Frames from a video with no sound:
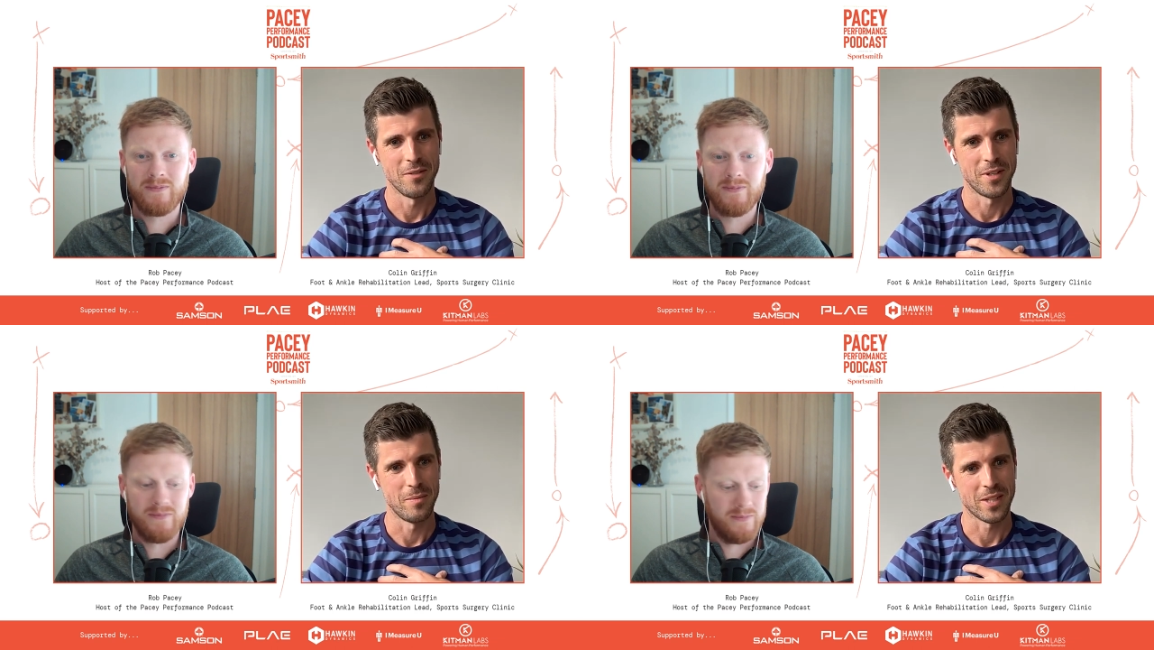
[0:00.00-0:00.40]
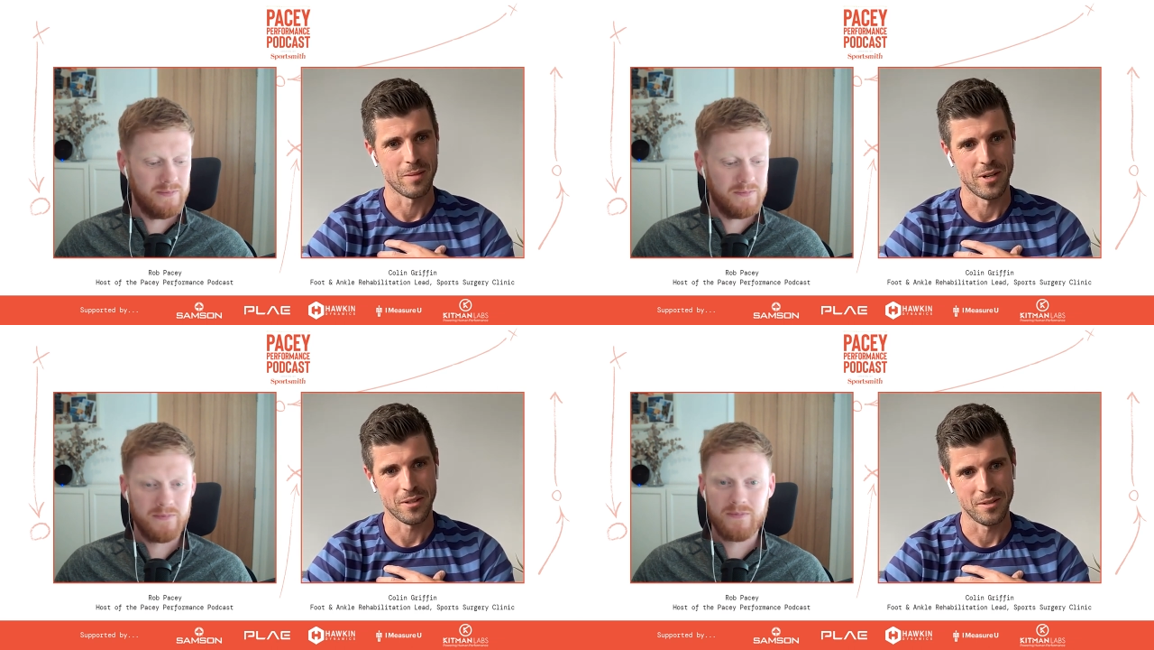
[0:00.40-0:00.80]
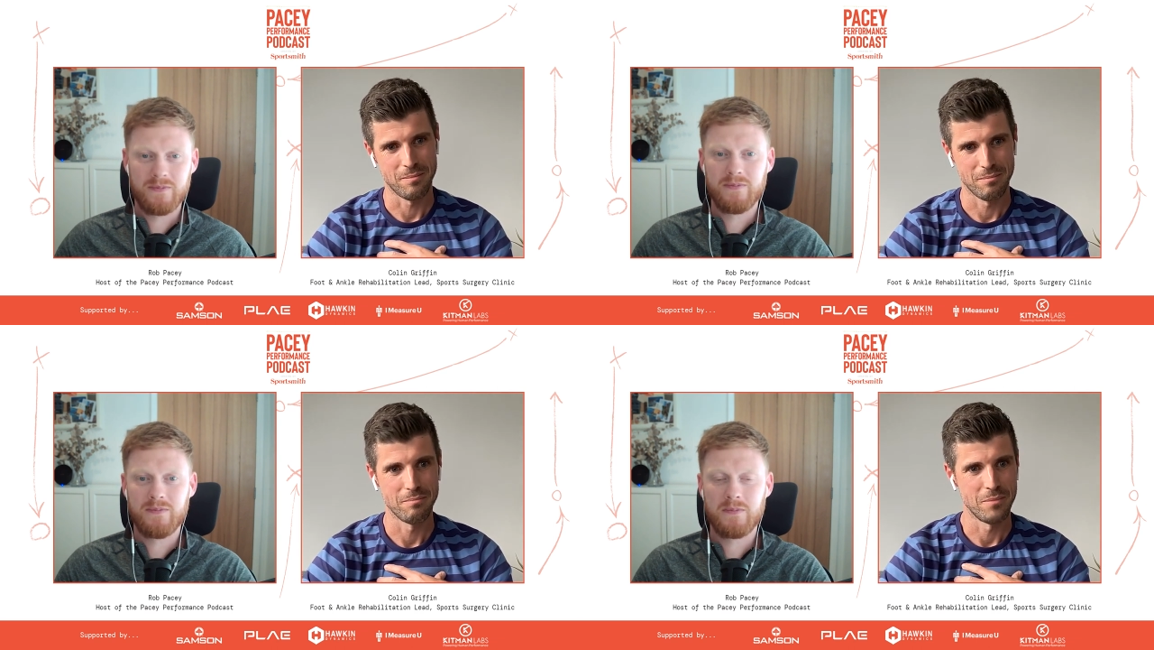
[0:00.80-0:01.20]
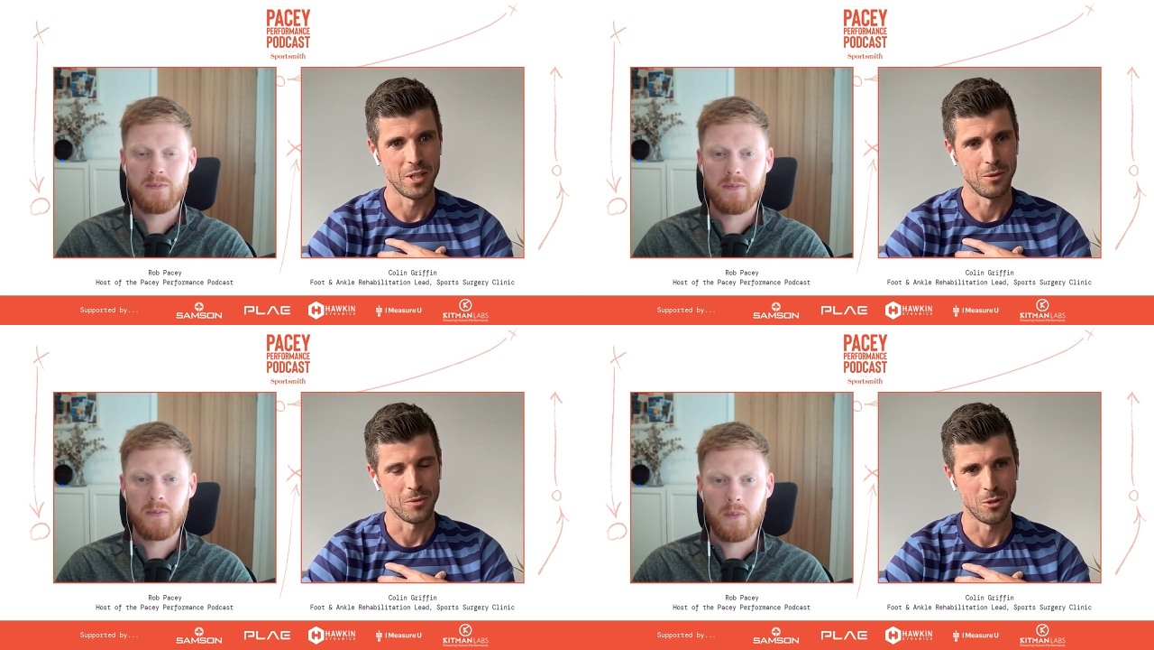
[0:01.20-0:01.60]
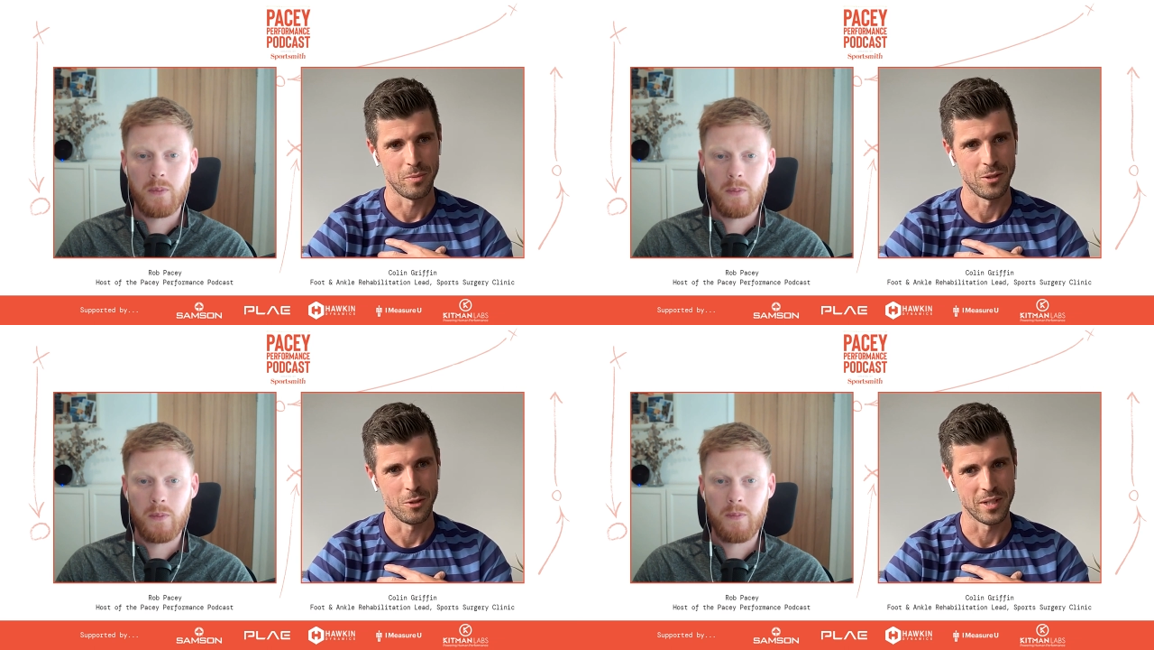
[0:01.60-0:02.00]
Speaker 1: if I didn't make the marathon you know, it was no
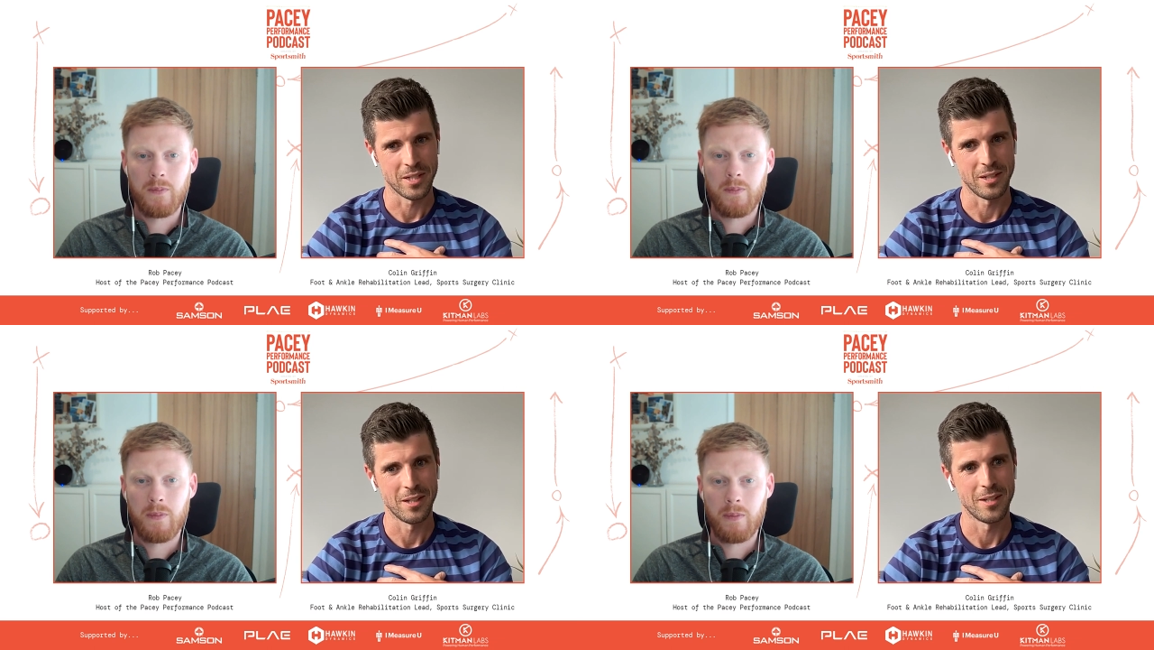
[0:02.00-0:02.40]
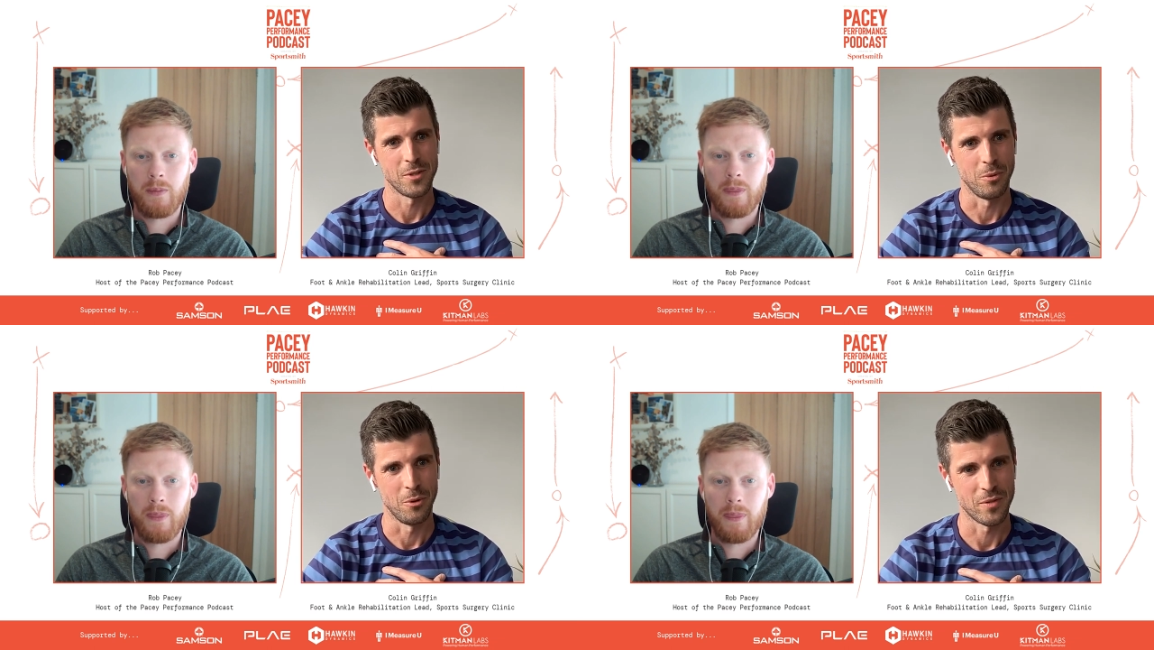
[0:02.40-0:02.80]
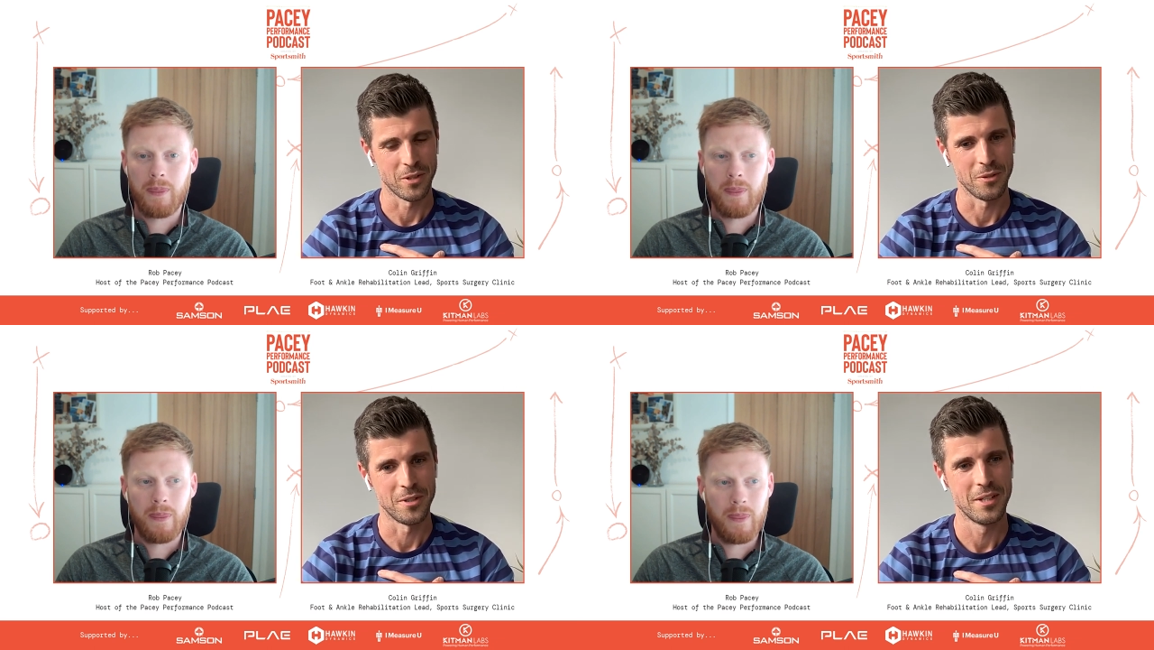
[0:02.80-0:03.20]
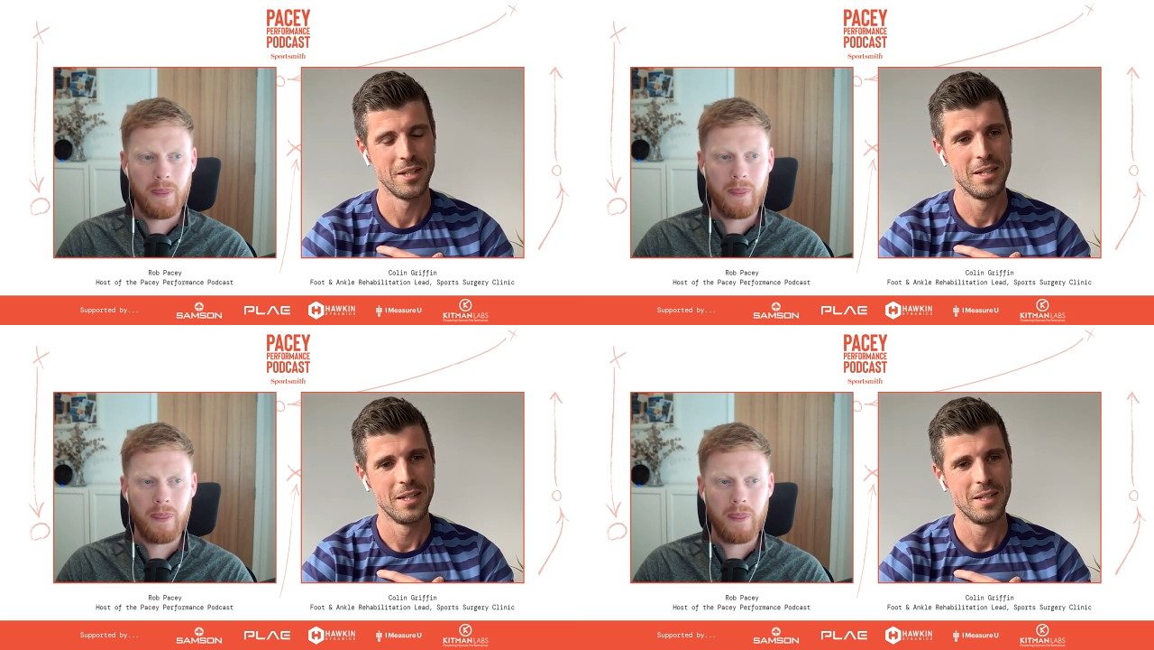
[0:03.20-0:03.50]
big no big deal. It's a bonus if I could